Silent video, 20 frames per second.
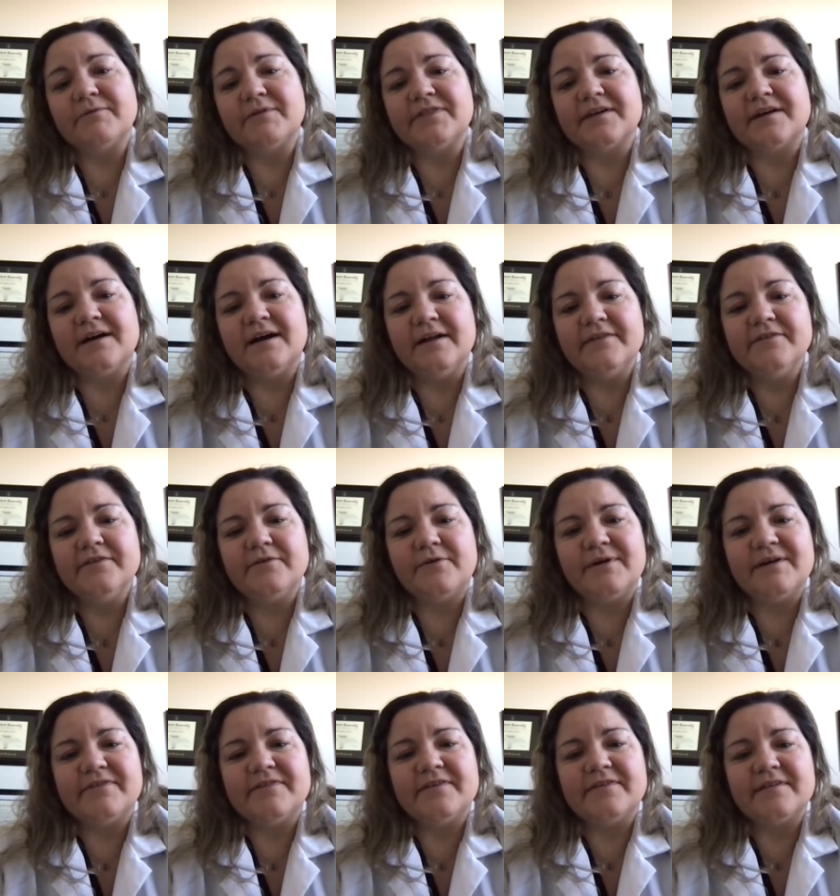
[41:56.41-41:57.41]
with the
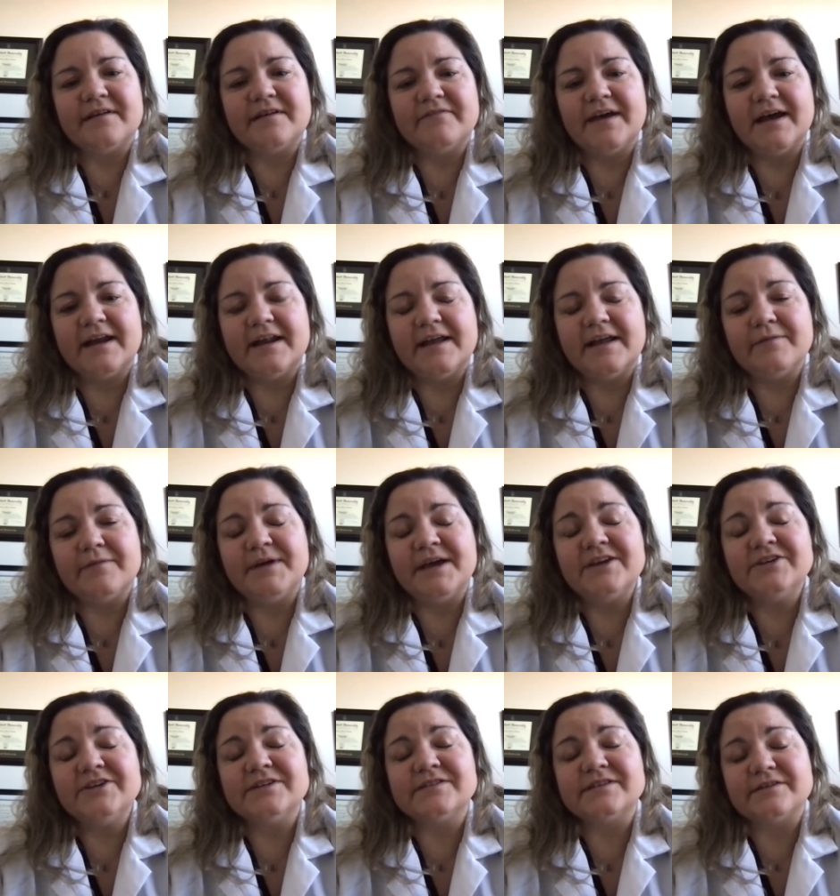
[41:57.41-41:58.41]
consequences of that and the
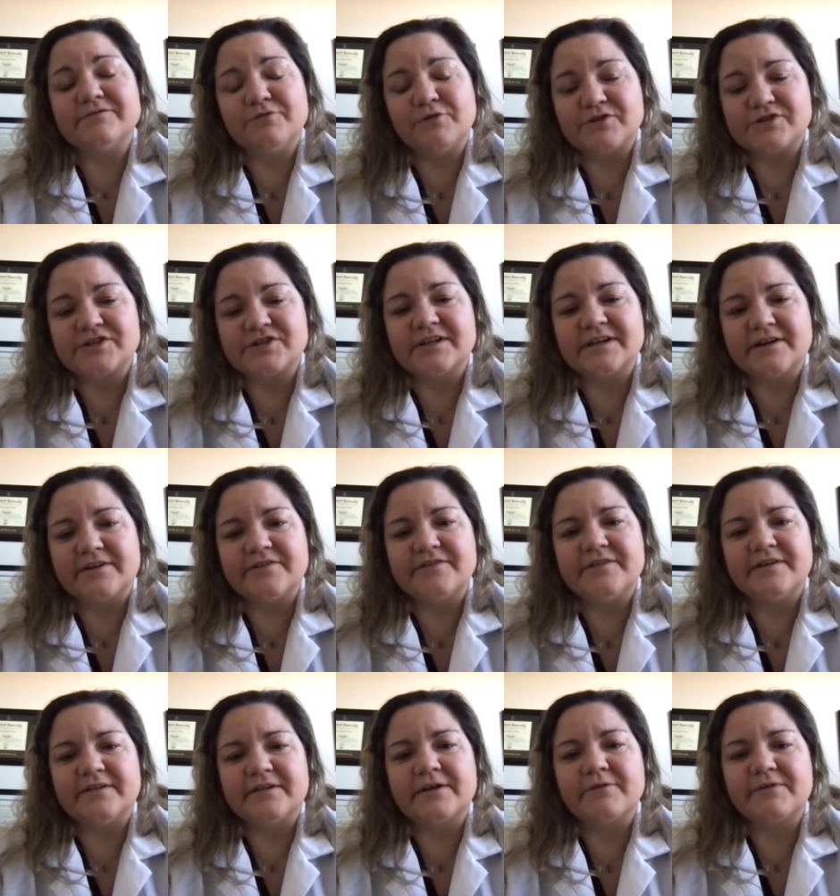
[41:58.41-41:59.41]
patients unfortunately are
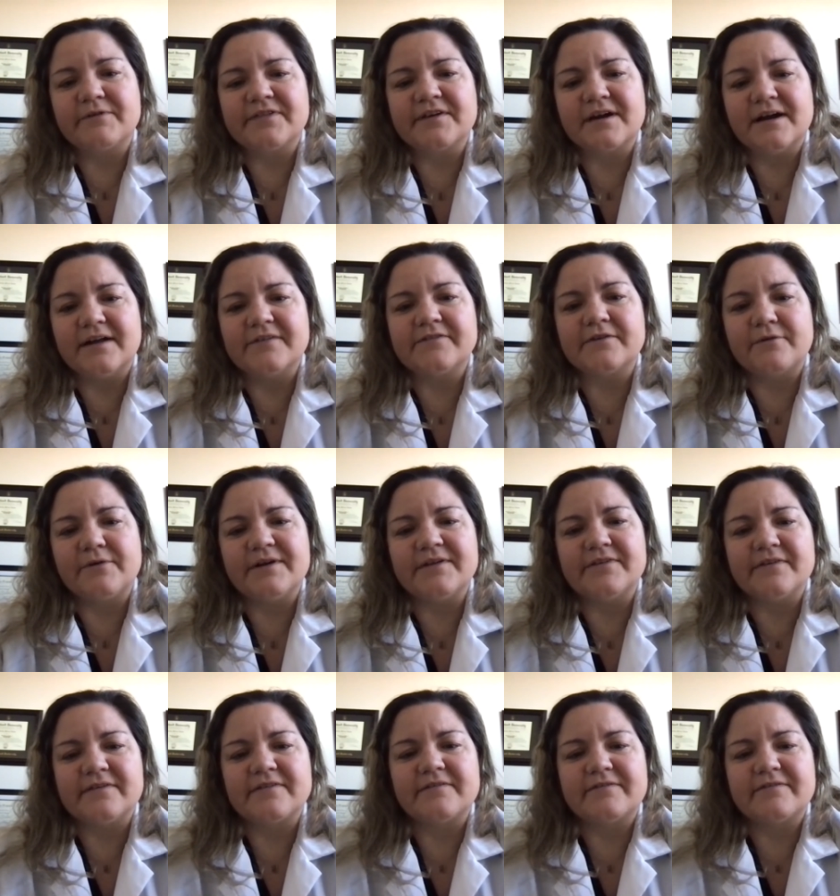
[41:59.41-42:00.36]
dealing with the consequences